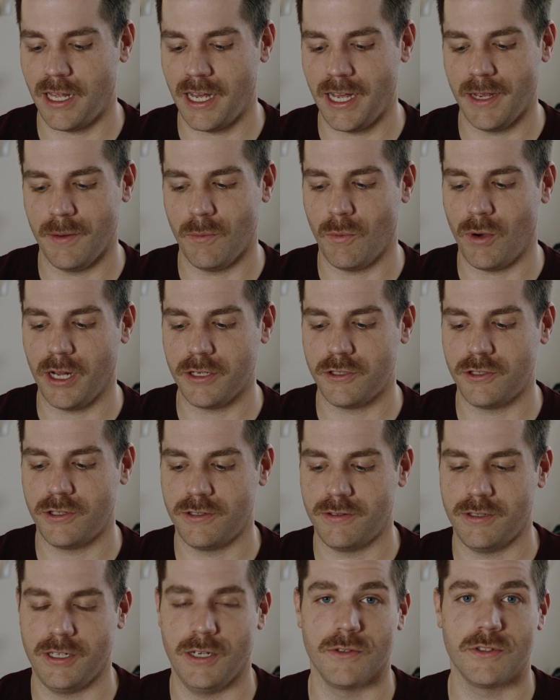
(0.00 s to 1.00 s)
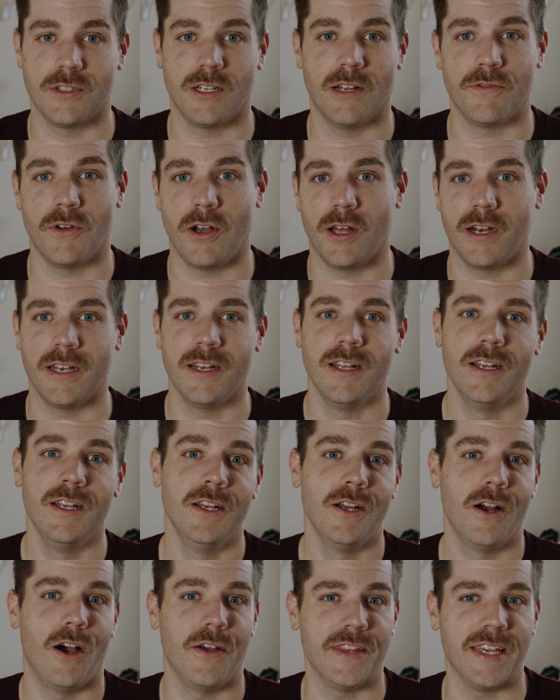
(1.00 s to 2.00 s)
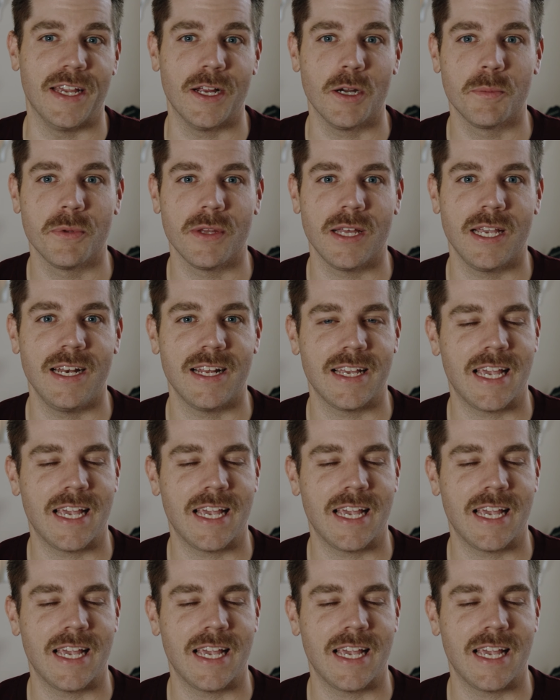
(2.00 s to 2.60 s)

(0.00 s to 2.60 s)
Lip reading: I watch stuff on it on the airplane.